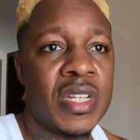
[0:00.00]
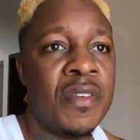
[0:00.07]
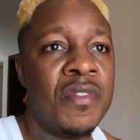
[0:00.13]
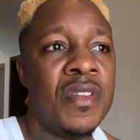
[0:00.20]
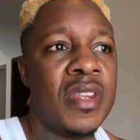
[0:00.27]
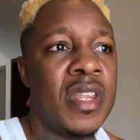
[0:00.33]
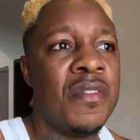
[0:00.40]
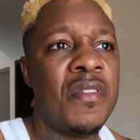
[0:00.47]

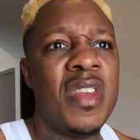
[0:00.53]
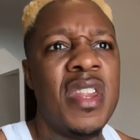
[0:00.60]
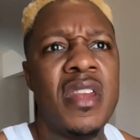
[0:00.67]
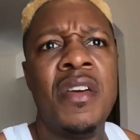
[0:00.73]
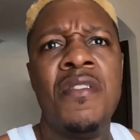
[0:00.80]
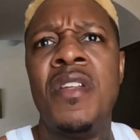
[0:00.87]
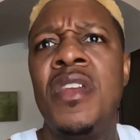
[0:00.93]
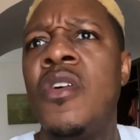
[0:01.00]

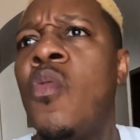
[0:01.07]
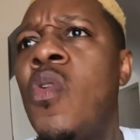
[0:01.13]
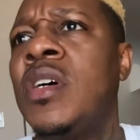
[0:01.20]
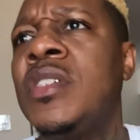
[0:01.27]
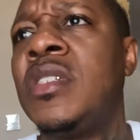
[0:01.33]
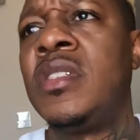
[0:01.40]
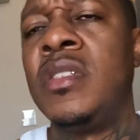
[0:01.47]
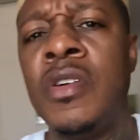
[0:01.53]
even the
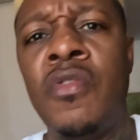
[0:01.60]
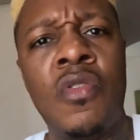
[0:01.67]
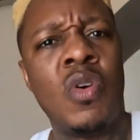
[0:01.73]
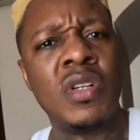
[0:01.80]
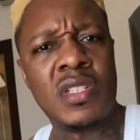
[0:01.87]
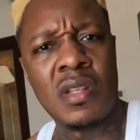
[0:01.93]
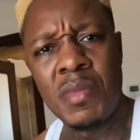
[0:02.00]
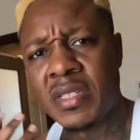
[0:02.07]
ones, the
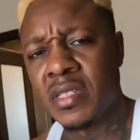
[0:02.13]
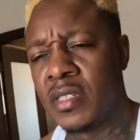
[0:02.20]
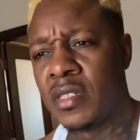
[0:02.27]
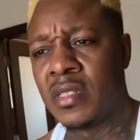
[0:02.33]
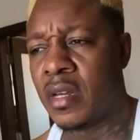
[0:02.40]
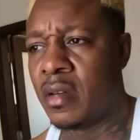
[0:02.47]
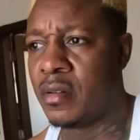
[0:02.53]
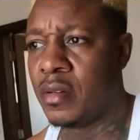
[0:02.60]
requested
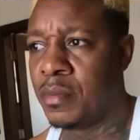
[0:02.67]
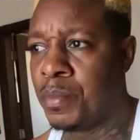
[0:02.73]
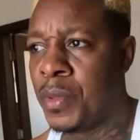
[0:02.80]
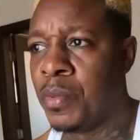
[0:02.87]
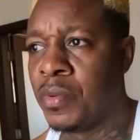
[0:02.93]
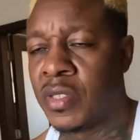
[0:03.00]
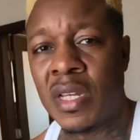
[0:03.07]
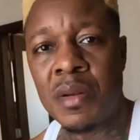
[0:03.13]
messages that
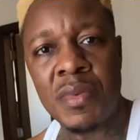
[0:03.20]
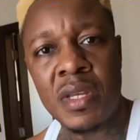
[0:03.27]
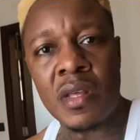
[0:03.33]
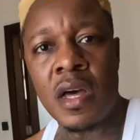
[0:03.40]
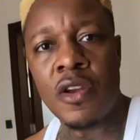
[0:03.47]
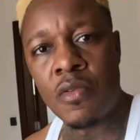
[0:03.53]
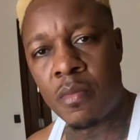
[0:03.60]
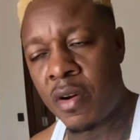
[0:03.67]
people send me that
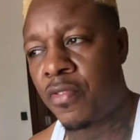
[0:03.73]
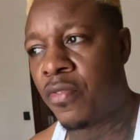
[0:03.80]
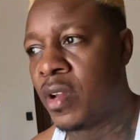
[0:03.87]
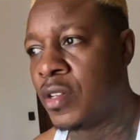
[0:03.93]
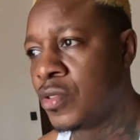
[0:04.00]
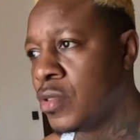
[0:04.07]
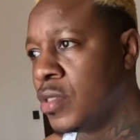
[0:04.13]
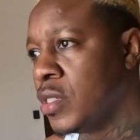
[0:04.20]
are not my
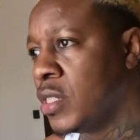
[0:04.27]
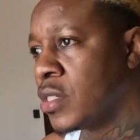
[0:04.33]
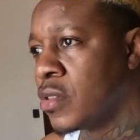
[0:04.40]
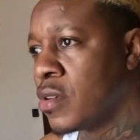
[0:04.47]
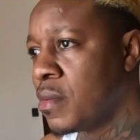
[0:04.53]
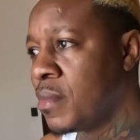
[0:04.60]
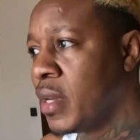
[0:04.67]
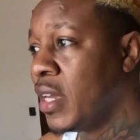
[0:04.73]
friends on
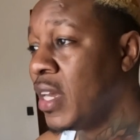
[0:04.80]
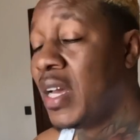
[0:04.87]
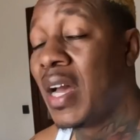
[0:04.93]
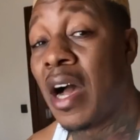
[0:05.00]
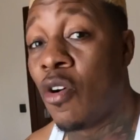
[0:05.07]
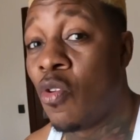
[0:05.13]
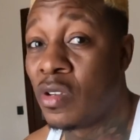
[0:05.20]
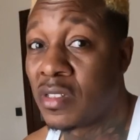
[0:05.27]
Instagram.
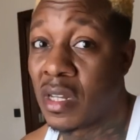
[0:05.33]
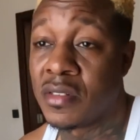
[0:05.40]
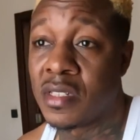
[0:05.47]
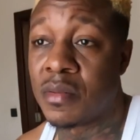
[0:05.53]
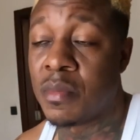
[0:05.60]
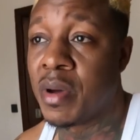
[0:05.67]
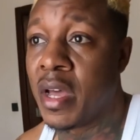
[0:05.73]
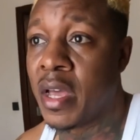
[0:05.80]
I always
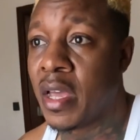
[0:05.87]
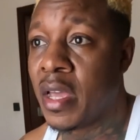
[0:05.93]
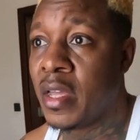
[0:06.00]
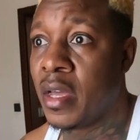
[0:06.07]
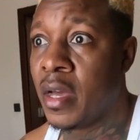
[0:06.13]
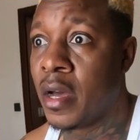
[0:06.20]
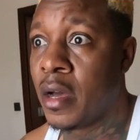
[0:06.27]
answer my